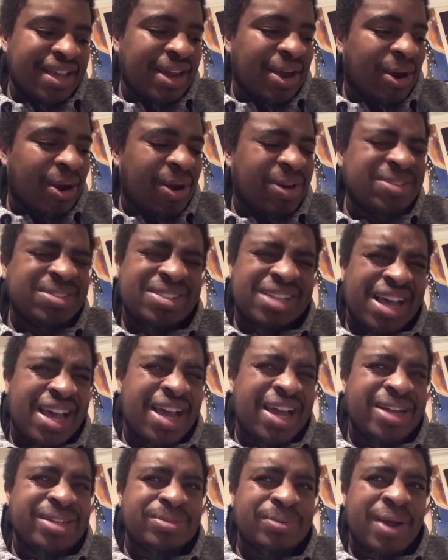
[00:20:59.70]
All
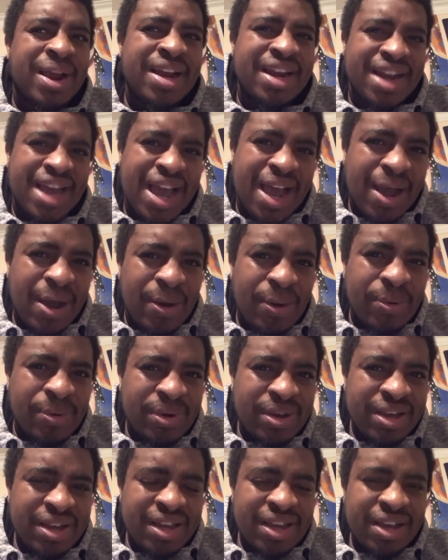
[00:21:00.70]
signs right now,
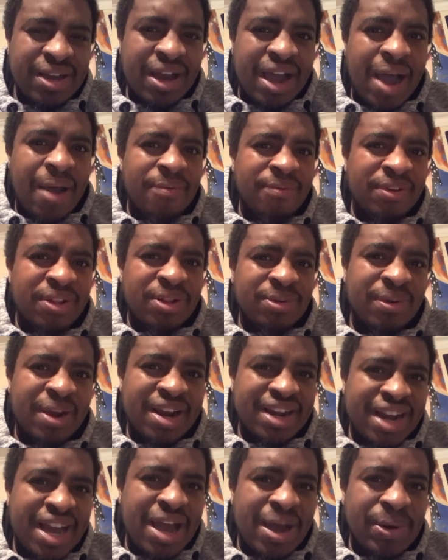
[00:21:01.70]
how I'm feeling
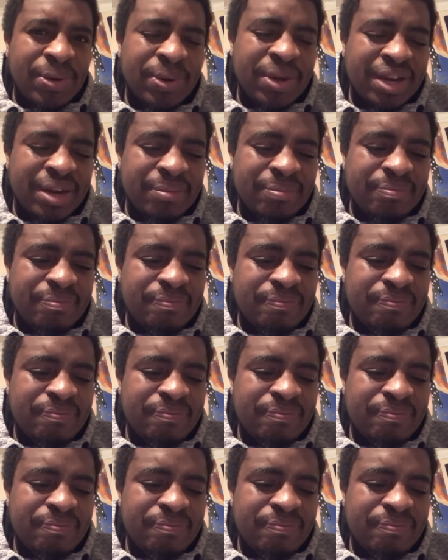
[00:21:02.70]
right now, it